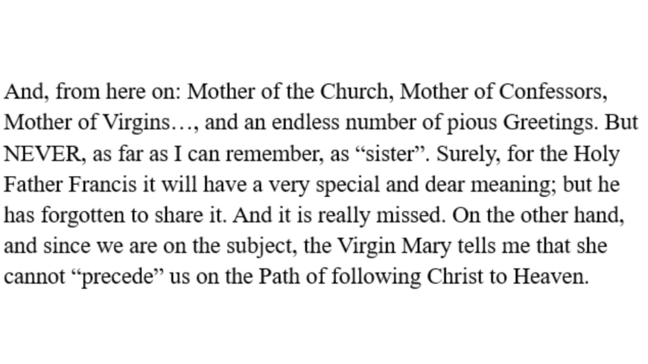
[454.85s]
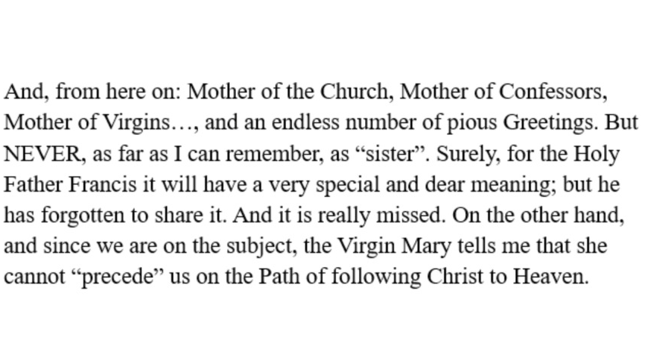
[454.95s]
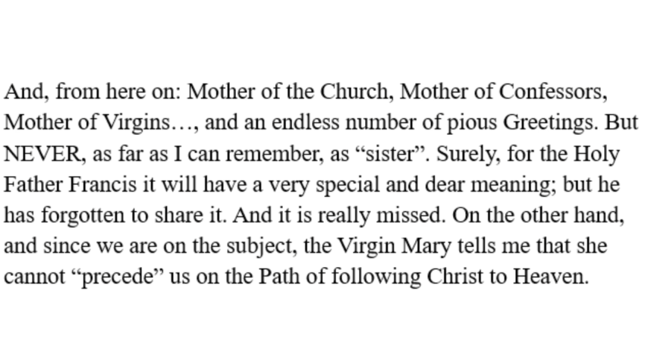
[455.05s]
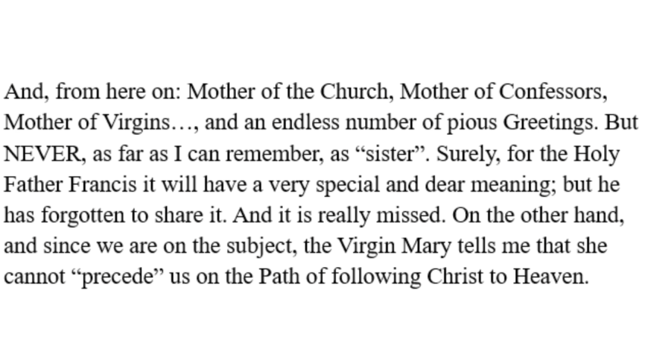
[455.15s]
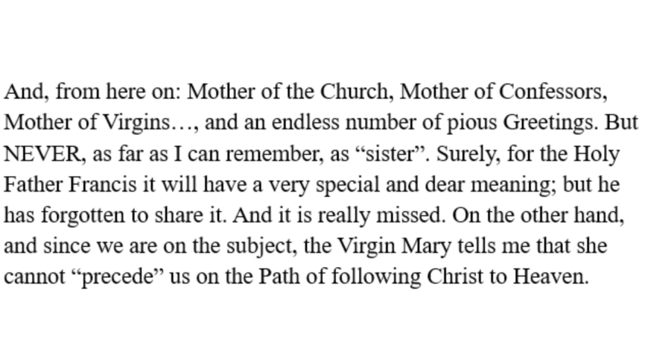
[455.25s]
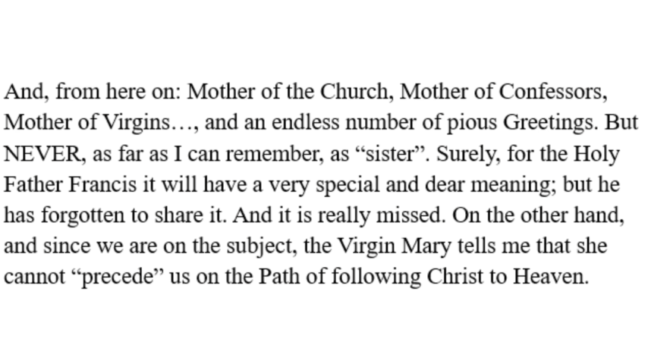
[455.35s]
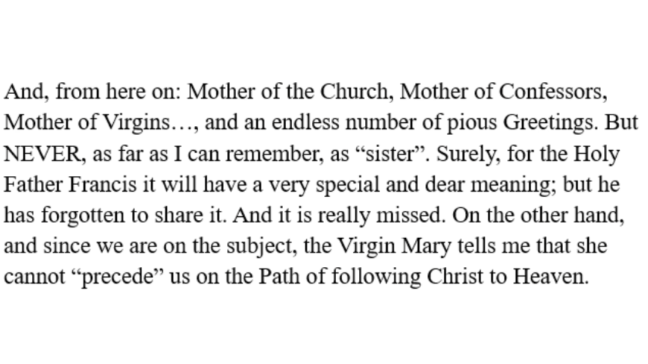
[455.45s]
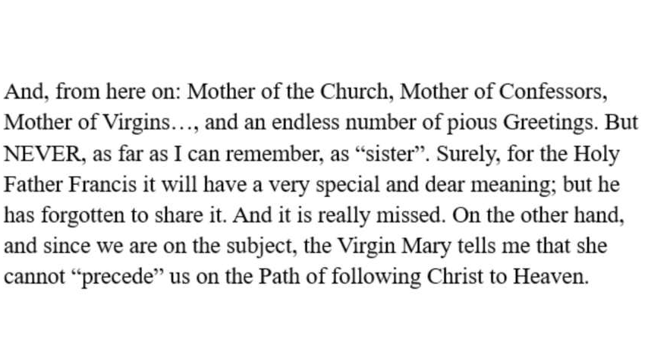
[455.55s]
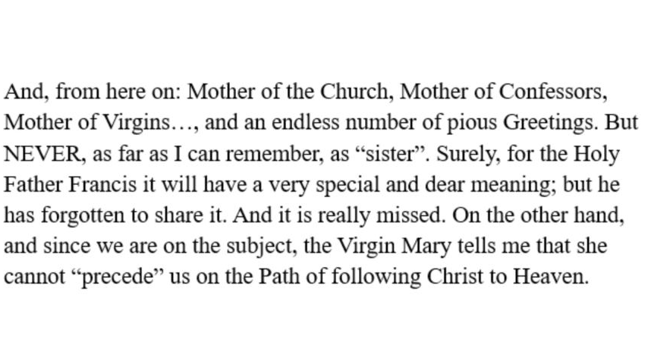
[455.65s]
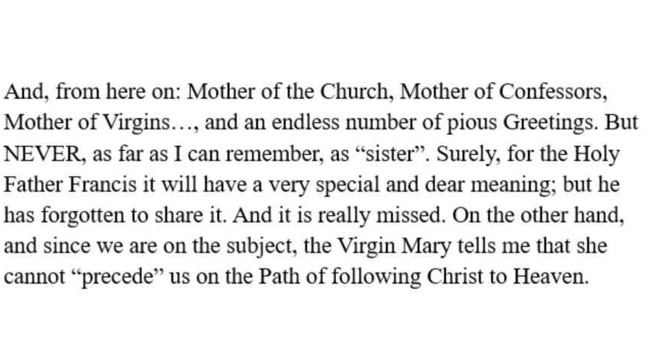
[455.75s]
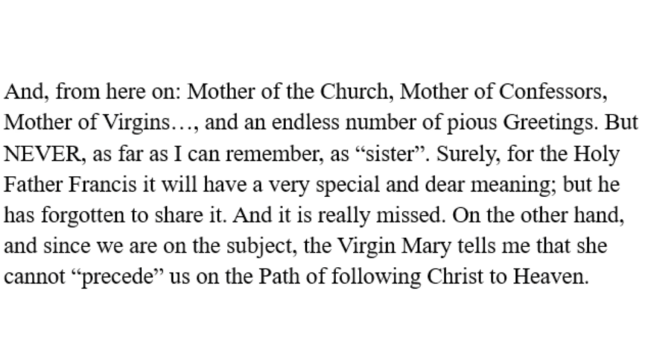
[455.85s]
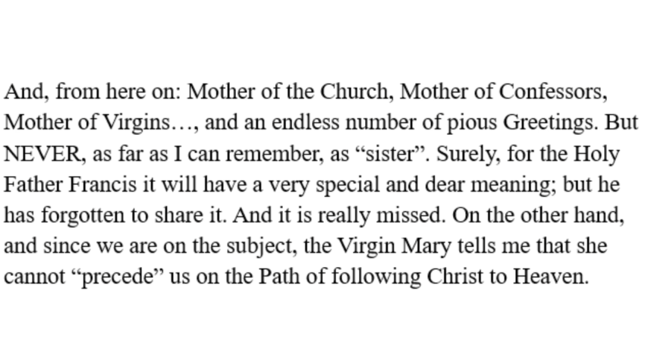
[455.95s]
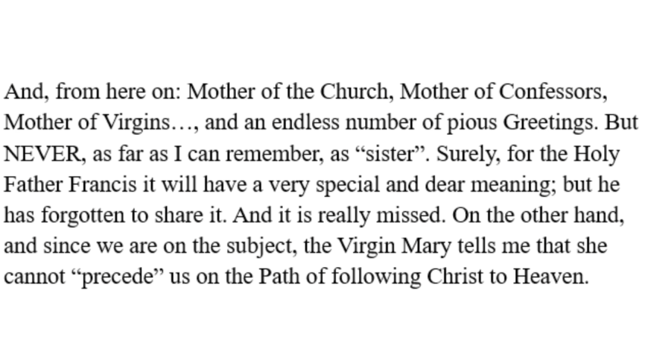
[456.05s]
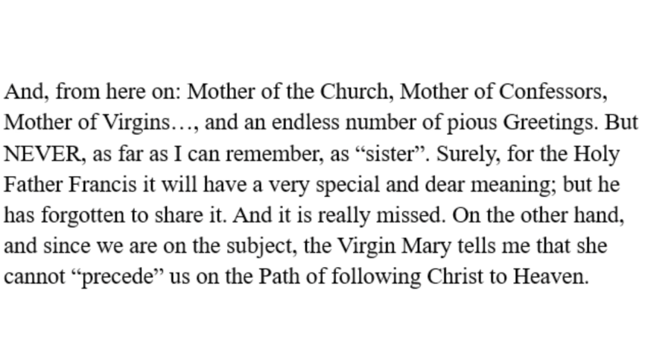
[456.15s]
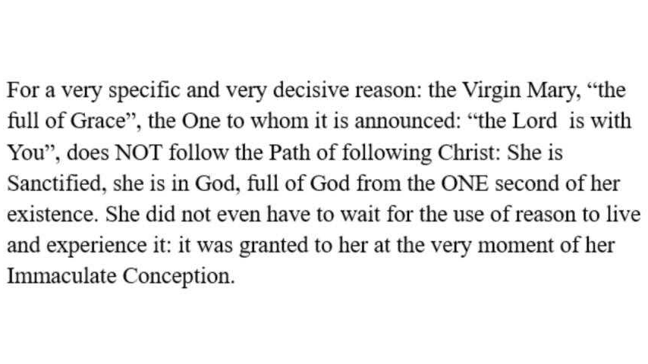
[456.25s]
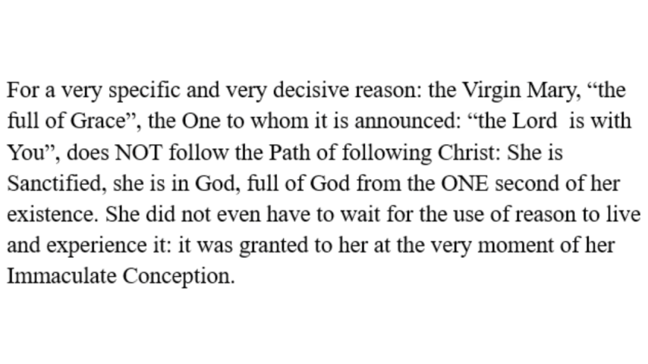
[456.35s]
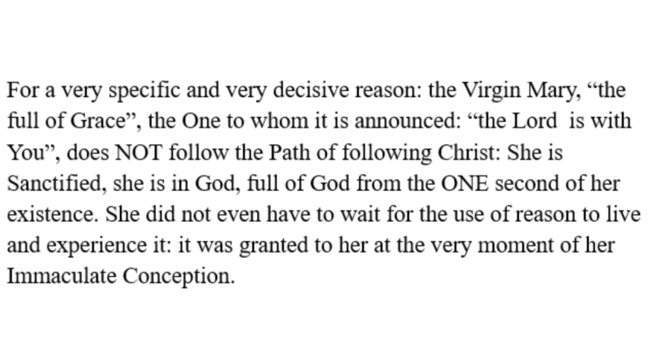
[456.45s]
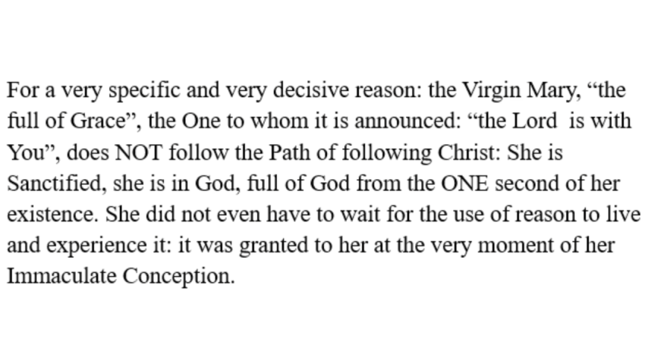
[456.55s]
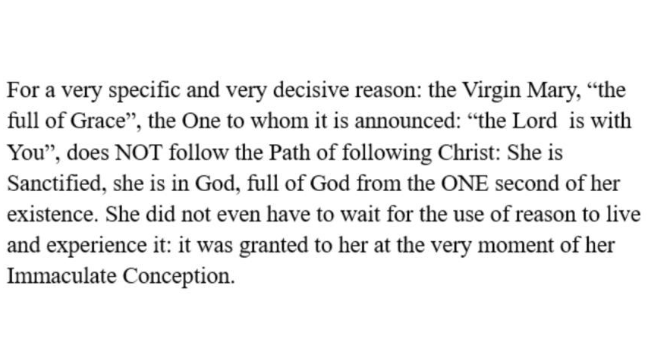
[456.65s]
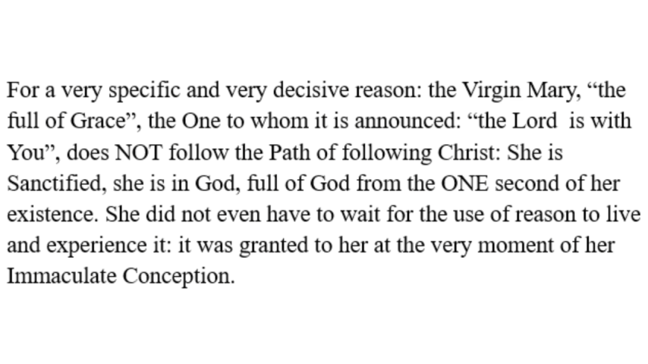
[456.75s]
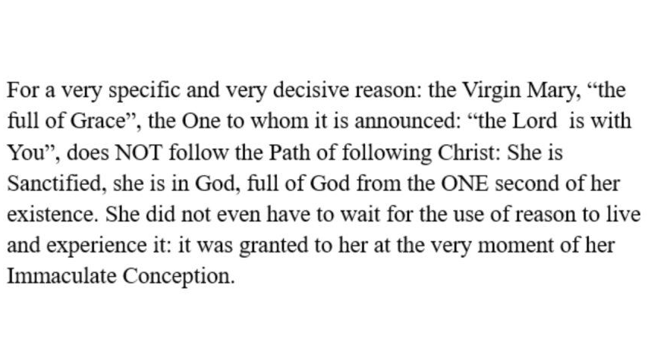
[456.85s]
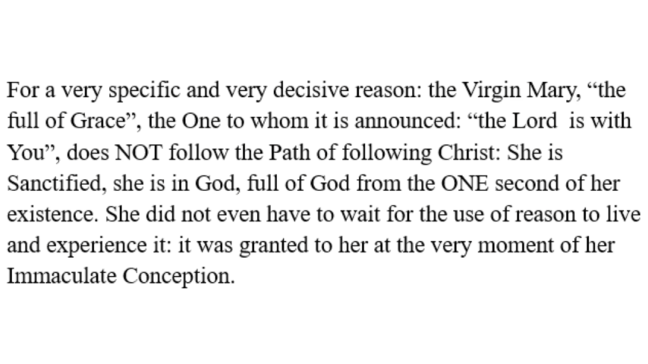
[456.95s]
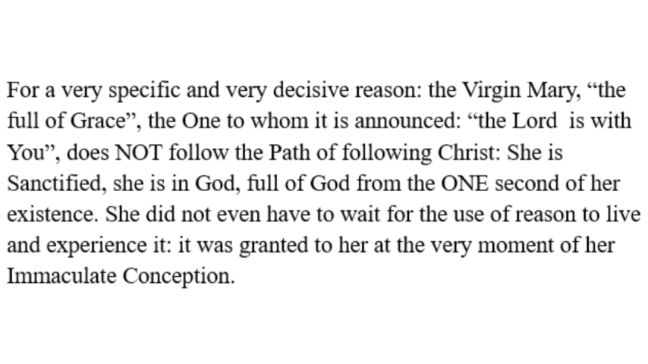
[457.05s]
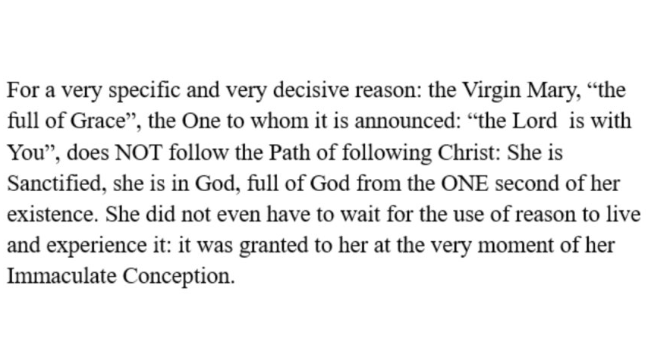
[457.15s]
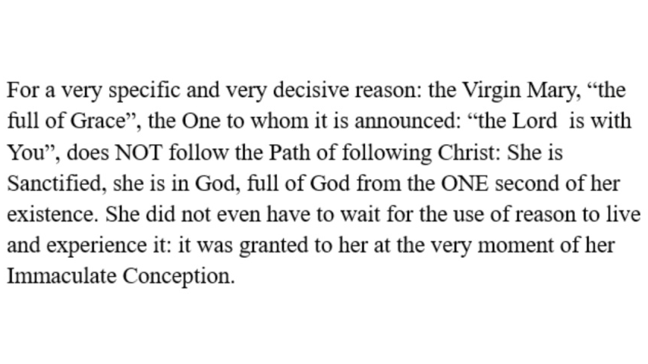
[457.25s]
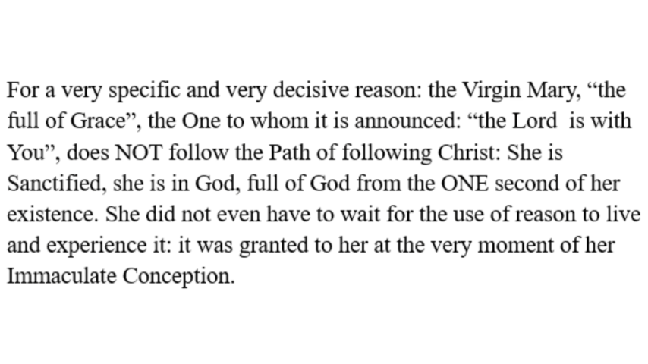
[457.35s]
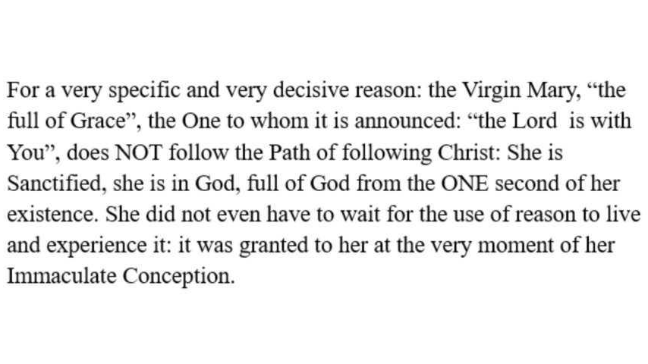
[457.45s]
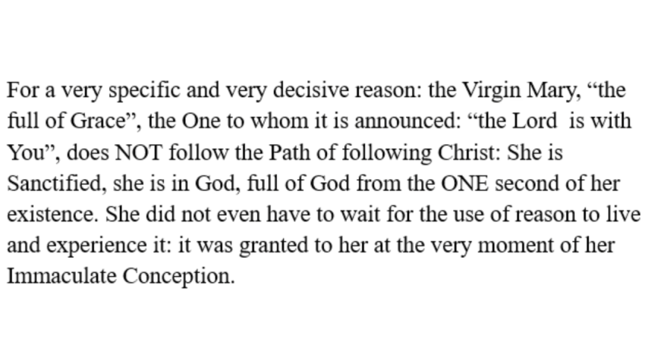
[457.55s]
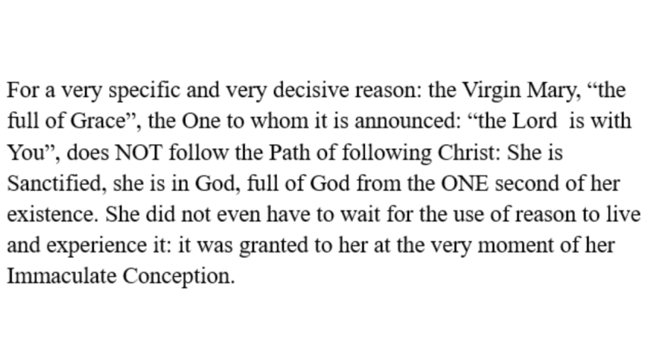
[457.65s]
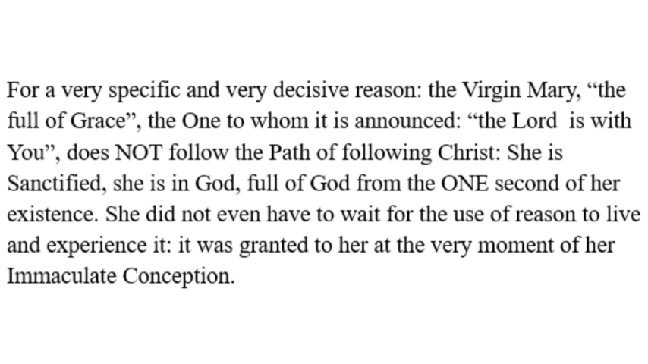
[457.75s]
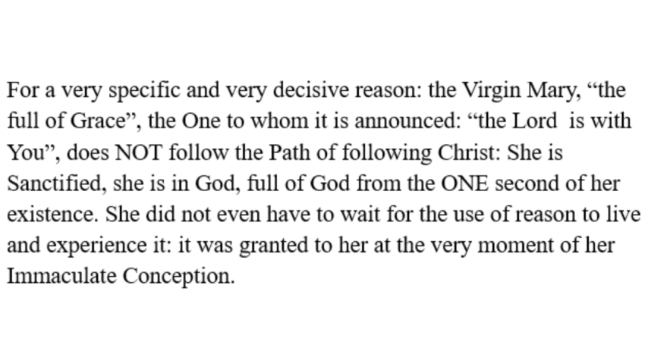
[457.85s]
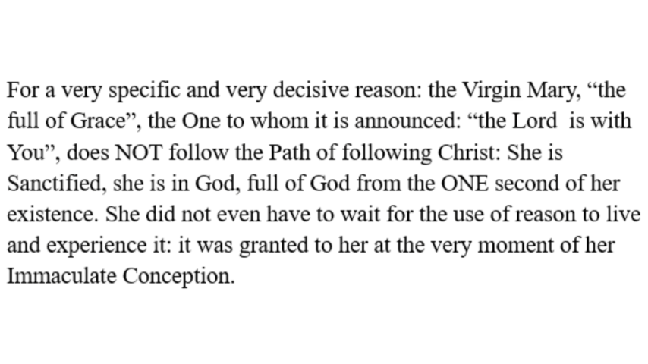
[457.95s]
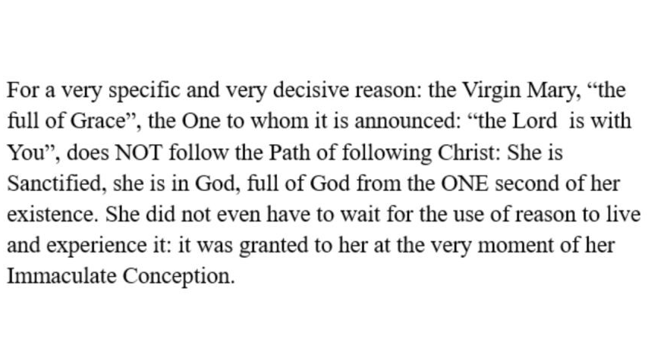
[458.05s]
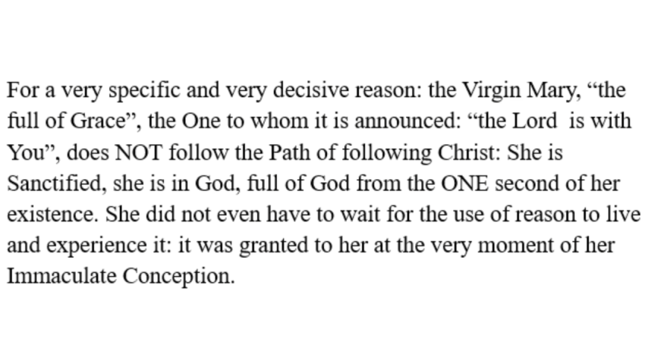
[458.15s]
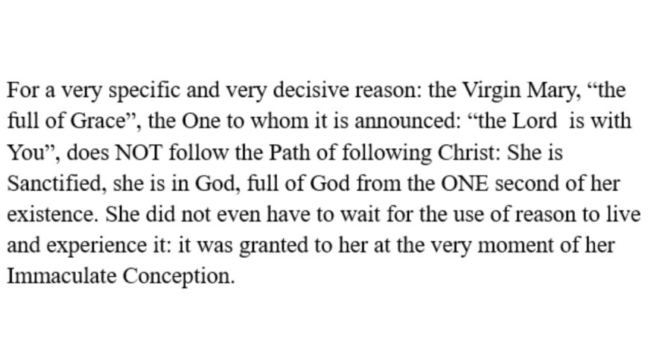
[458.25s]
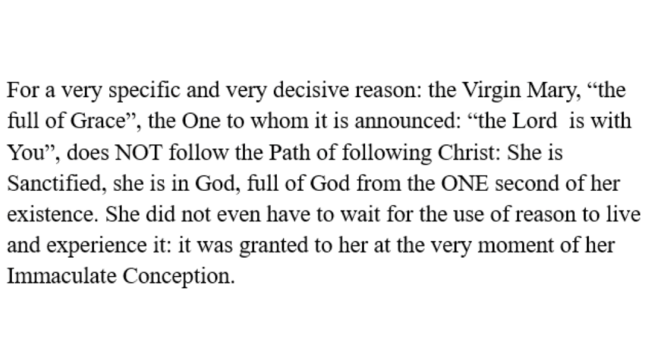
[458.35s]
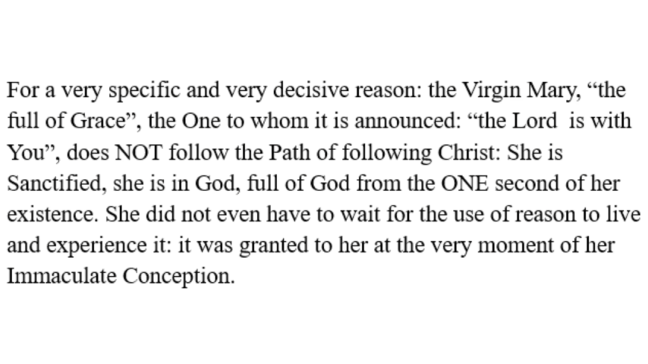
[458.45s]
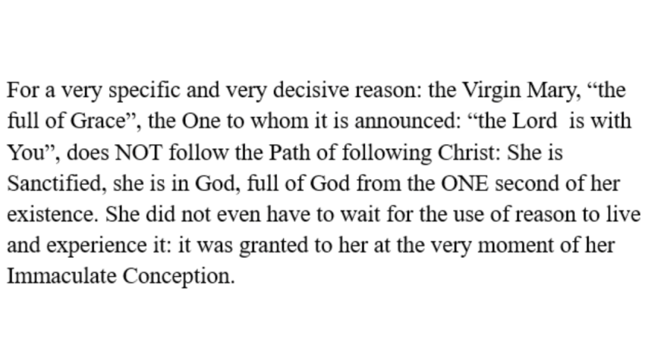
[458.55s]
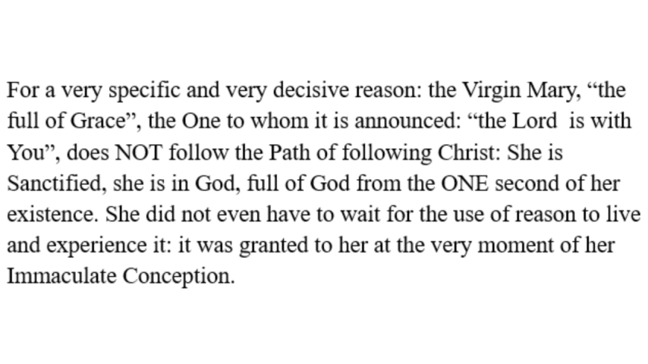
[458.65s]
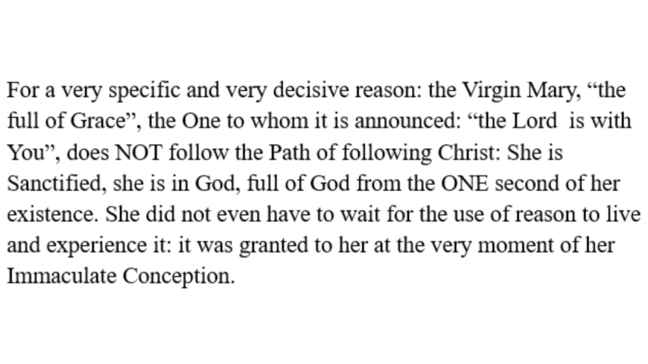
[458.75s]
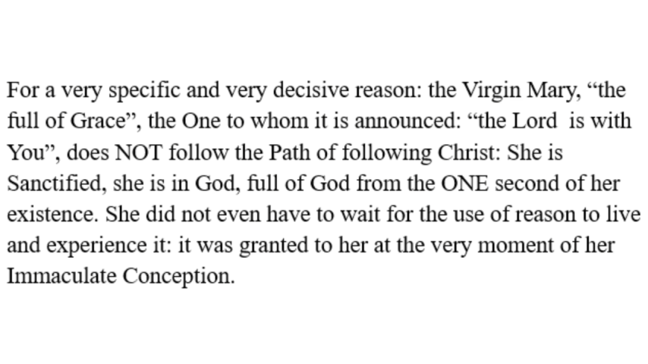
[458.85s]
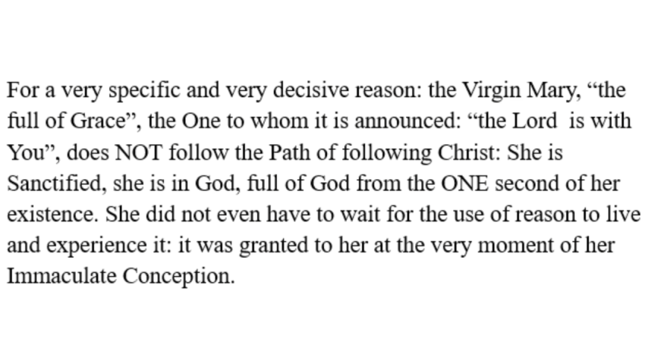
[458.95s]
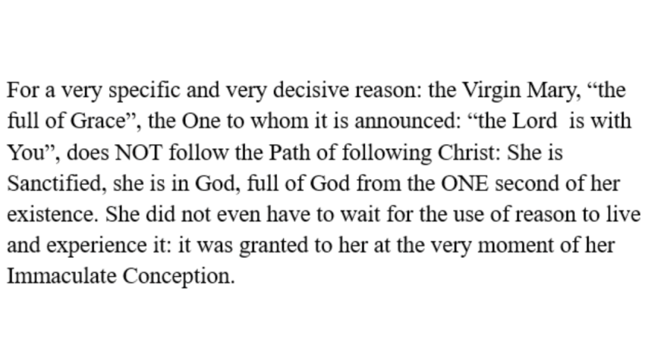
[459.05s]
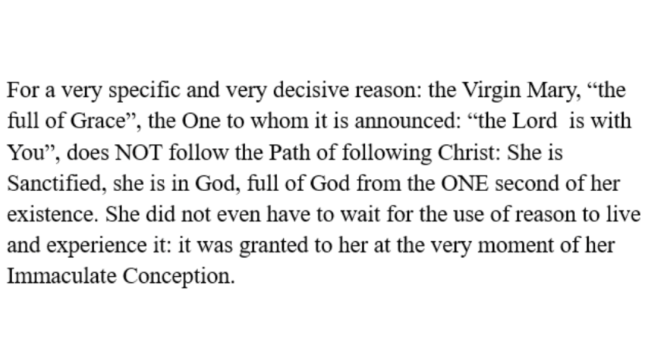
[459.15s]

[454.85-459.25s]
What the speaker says: No face is visible, so there are no lips to read.